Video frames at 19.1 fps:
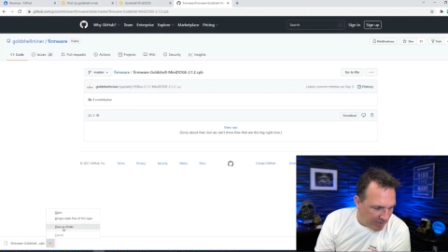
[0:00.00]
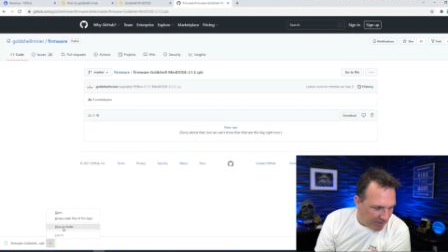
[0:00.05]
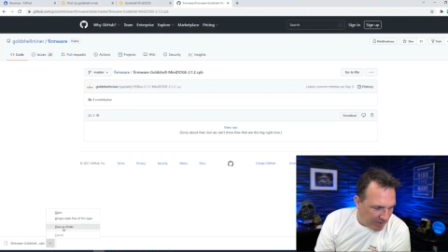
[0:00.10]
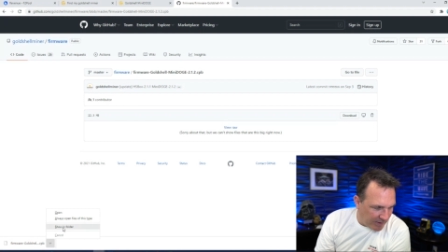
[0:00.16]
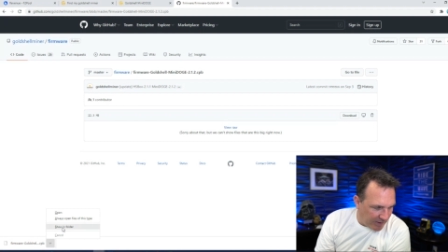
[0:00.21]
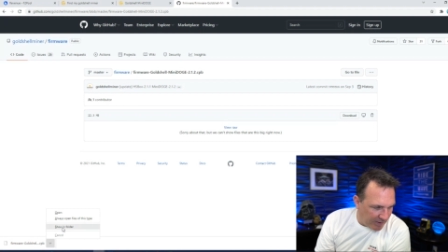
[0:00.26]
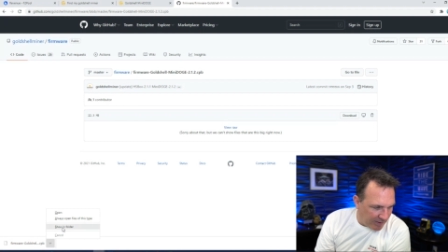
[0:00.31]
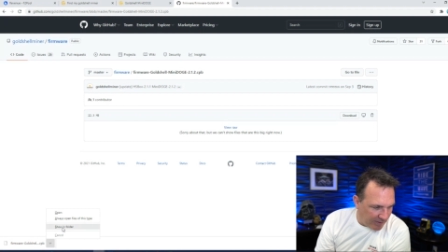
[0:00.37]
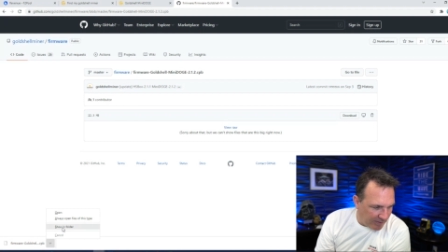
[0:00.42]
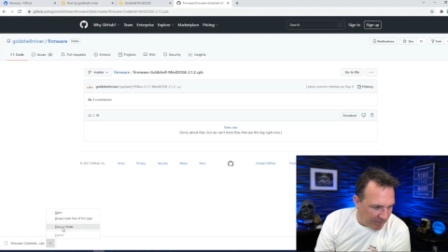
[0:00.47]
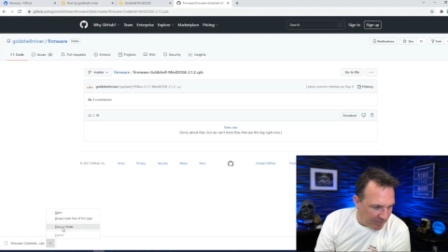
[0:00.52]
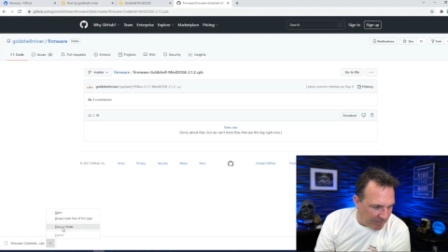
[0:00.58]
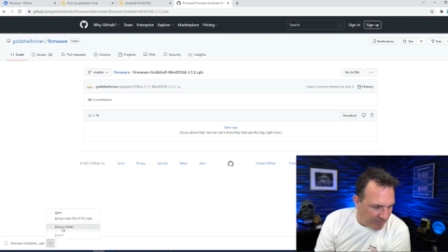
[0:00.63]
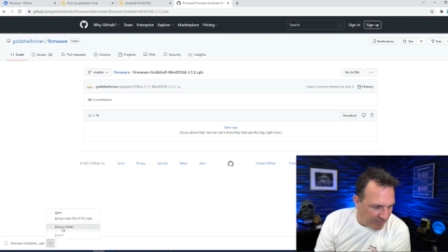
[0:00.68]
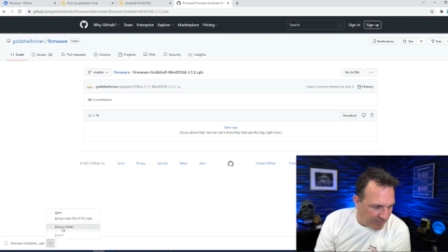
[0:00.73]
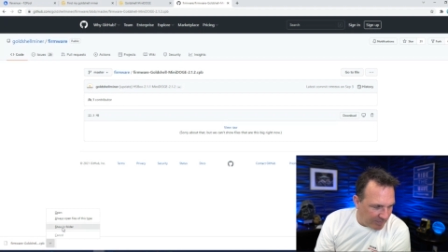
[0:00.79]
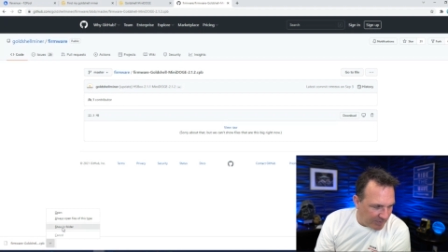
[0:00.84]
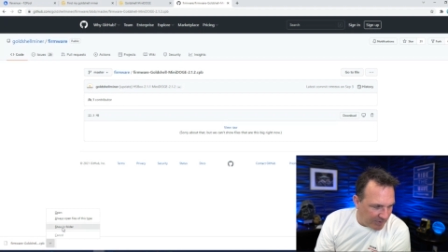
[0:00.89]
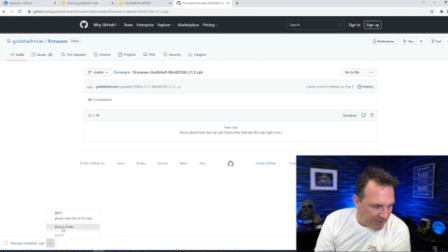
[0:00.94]
Here.
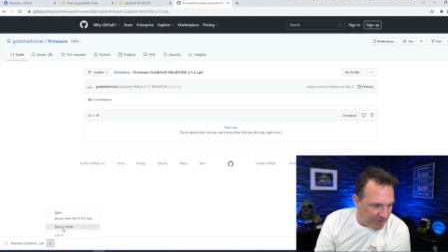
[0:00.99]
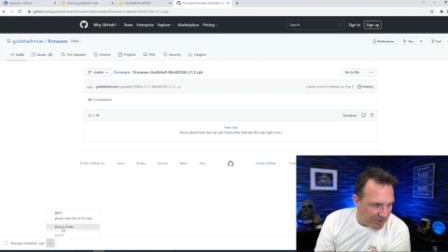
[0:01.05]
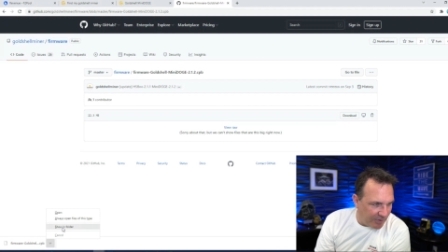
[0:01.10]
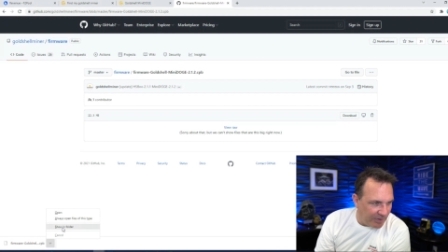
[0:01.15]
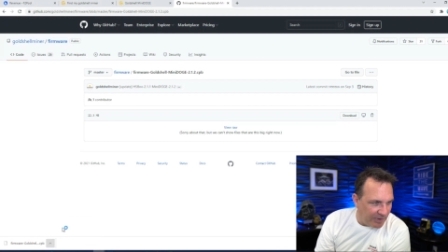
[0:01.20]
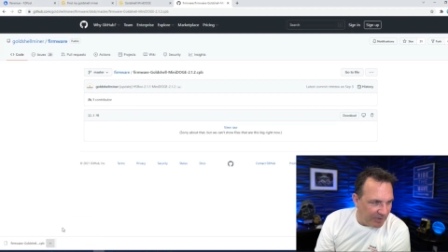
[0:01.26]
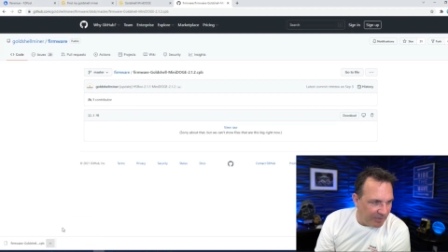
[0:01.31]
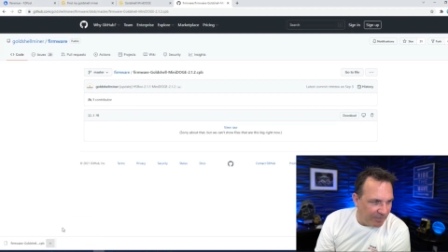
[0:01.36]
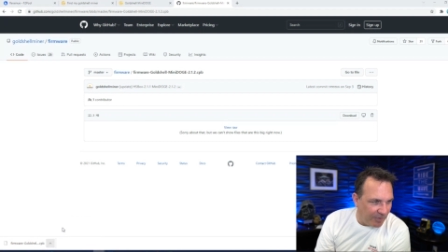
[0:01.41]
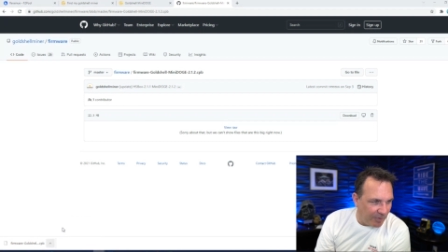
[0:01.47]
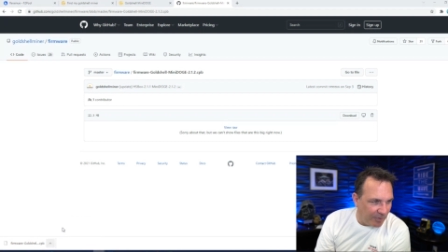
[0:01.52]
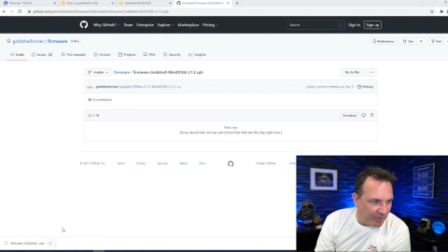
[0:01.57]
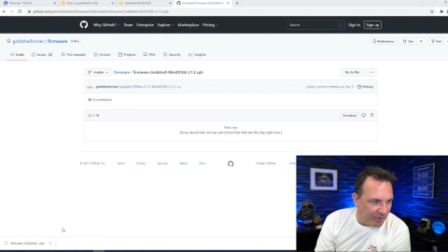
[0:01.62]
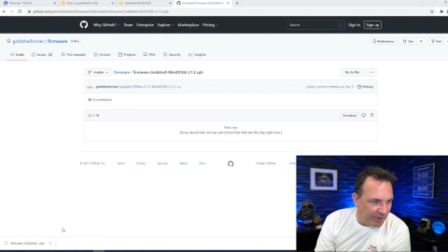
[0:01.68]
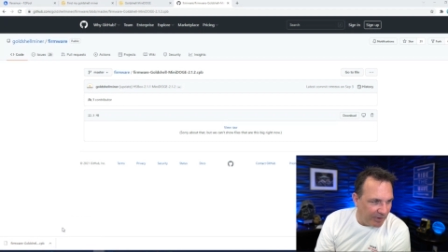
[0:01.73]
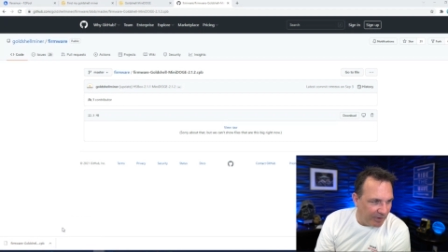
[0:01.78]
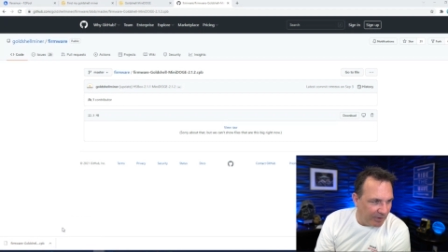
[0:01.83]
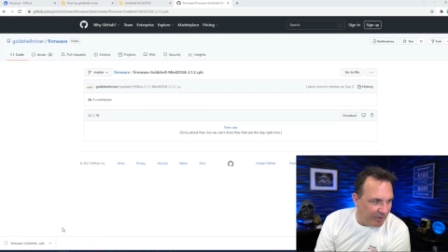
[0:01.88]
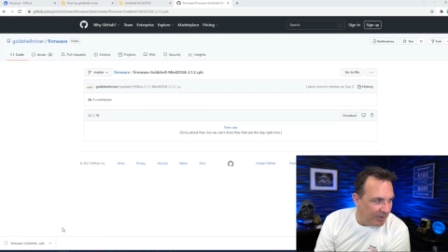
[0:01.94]
Show it in the
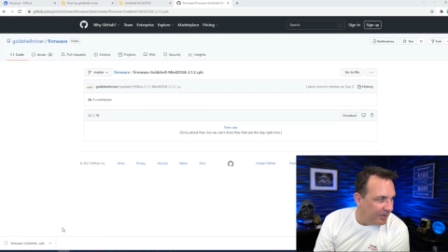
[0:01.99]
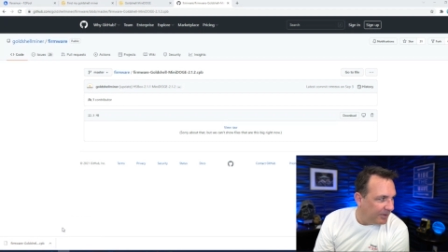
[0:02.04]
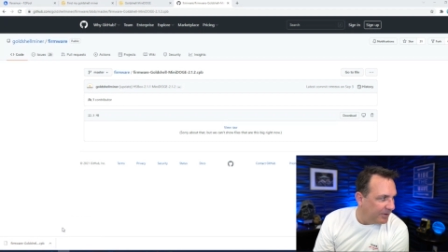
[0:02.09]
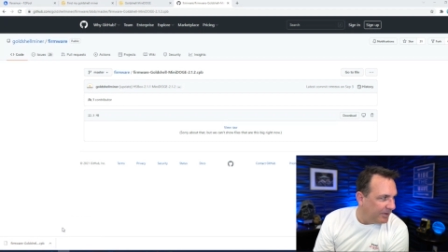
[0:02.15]
folder.